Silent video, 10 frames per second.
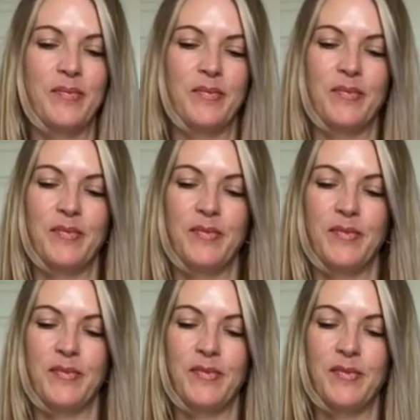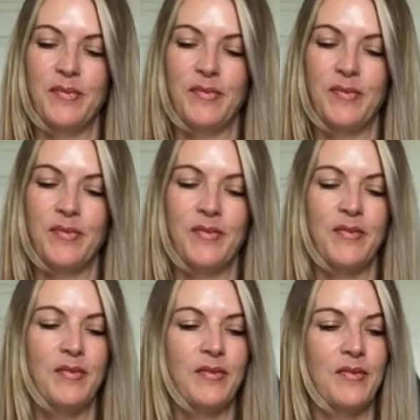
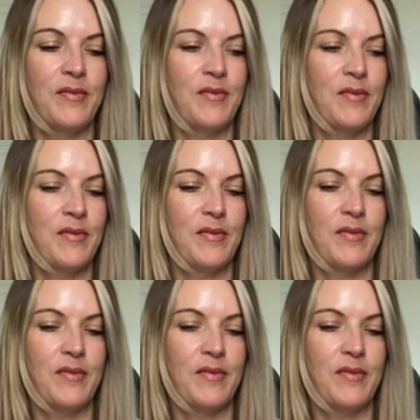[no speech]